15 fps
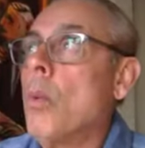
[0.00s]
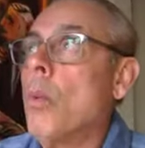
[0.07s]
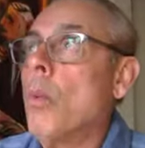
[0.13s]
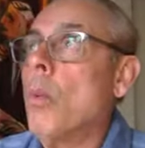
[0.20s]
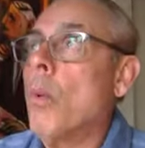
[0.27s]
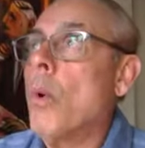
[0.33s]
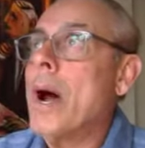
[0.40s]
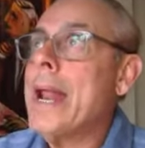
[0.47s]

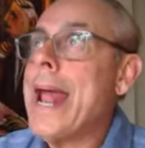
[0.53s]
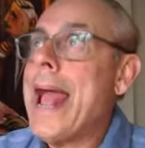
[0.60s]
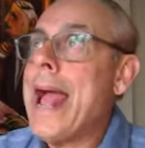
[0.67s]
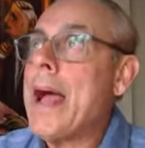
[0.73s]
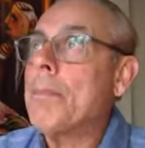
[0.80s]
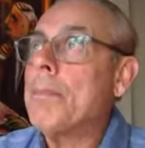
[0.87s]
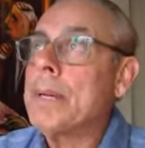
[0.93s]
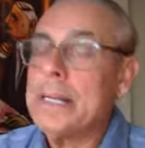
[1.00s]
What
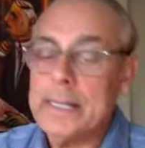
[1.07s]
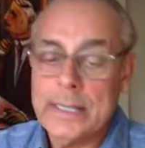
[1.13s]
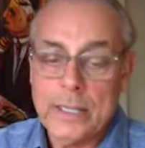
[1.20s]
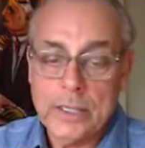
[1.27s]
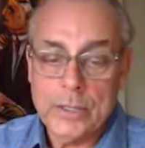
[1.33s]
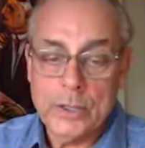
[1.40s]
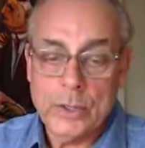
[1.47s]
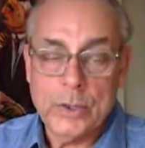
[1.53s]

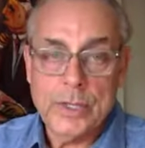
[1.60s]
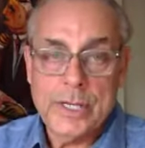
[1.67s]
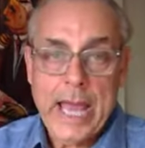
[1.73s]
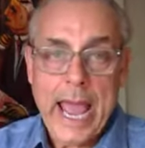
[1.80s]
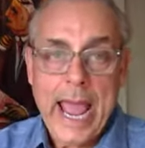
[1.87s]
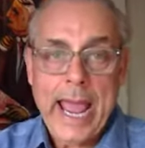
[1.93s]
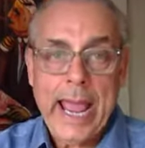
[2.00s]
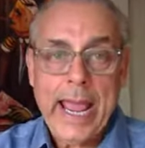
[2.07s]
happened
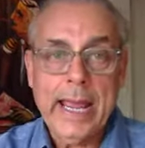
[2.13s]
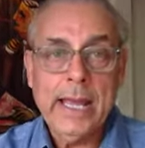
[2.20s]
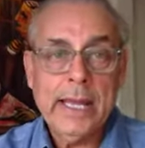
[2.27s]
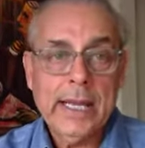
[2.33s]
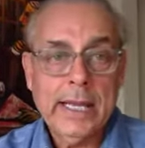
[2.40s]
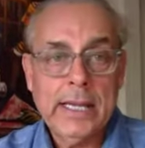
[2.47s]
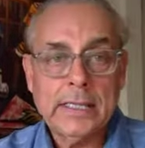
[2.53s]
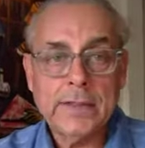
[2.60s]
today
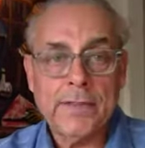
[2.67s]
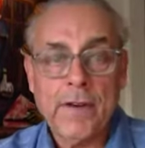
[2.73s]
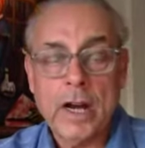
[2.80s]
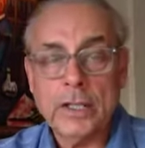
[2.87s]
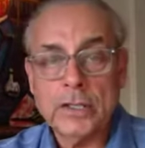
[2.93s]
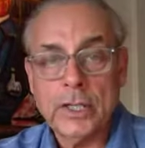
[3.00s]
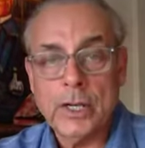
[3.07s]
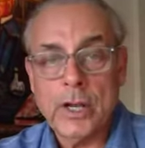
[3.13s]
is a
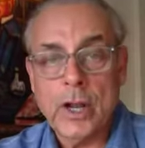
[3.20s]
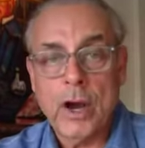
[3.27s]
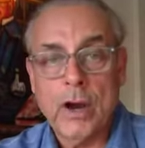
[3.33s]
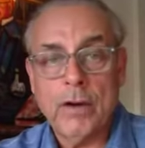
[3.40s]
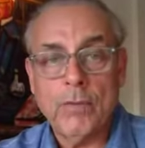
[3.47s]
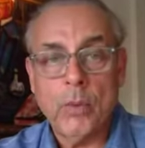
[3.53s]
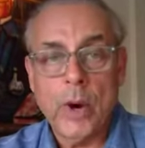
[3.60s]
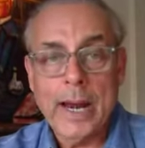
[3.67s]
function
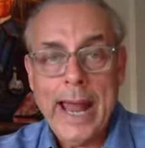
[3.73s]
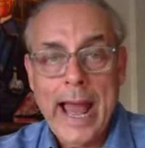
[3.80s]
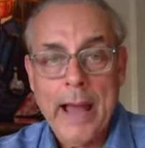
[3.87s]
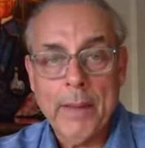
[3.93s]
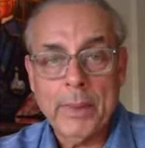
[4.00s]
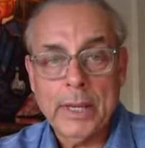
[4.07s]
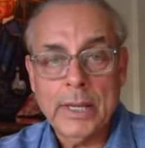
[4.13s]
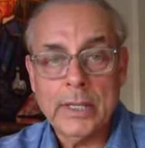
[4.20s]
of what
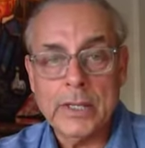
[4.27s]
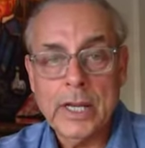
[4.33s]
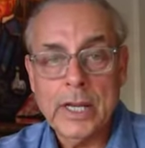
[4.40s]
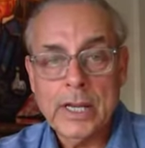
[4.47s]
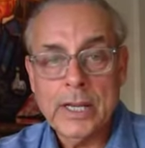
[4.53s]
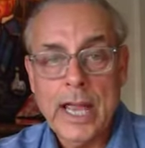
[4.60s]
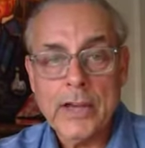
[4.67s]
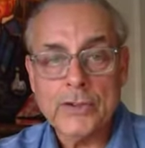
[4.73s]
happened
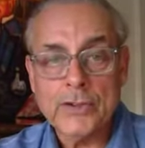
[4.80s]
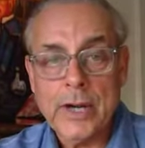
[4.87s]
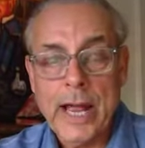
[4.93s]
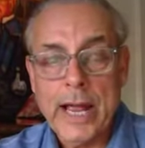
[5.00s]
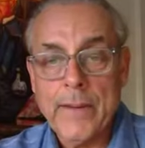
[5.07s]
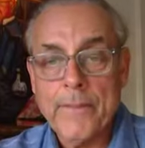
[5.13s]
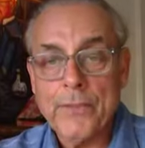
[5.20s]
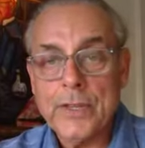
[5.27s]

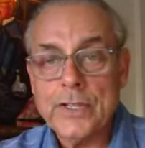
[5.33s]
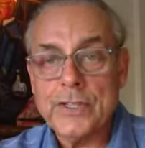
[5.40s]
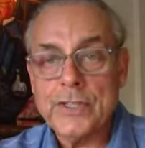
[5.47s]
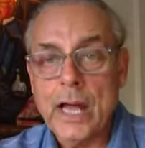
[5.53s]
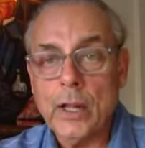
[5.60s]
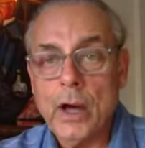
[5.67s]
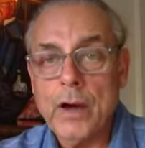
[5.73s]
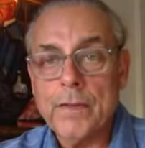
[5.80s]
yesterday. The
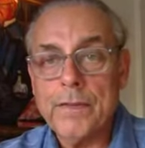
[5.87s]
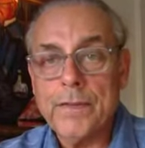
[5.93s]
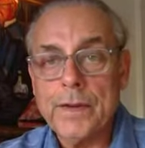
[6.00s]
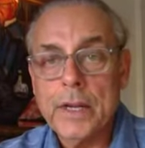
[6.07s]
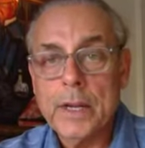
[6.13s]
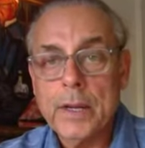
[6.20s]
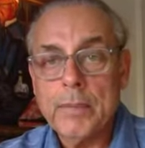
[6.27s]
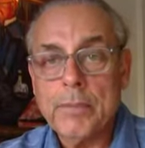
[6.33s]

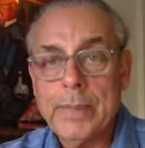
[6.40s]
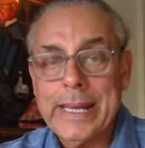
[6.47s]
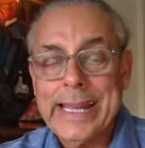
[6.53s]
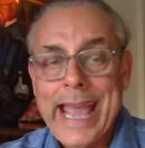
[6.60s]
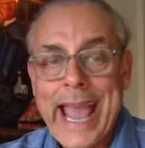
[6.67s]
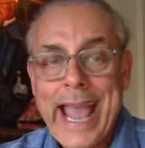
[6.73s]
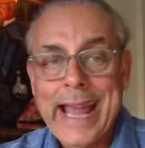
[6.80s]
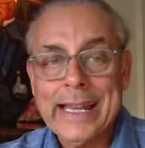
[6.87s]
sell-off
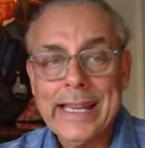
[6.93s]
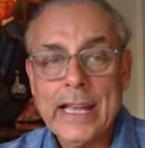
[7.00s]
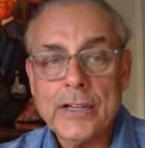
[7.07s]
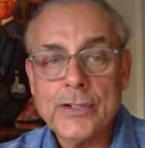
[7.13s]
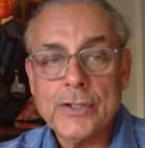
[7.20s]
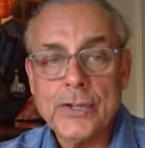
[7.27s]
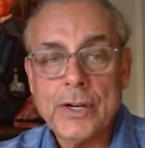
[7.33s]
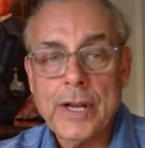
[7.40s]
began
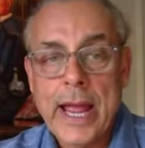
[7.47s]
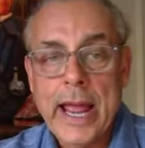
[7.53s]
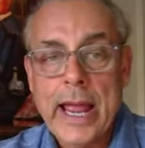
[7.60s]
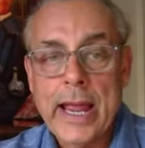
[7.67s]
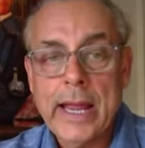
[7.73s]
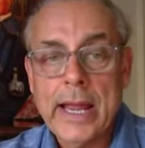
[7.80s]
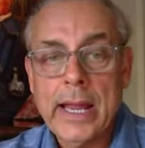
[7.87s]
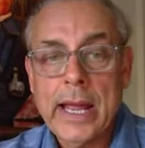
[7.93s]

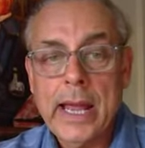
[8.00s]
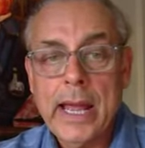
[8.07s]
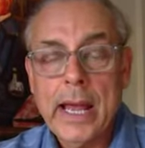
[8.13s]
yesterday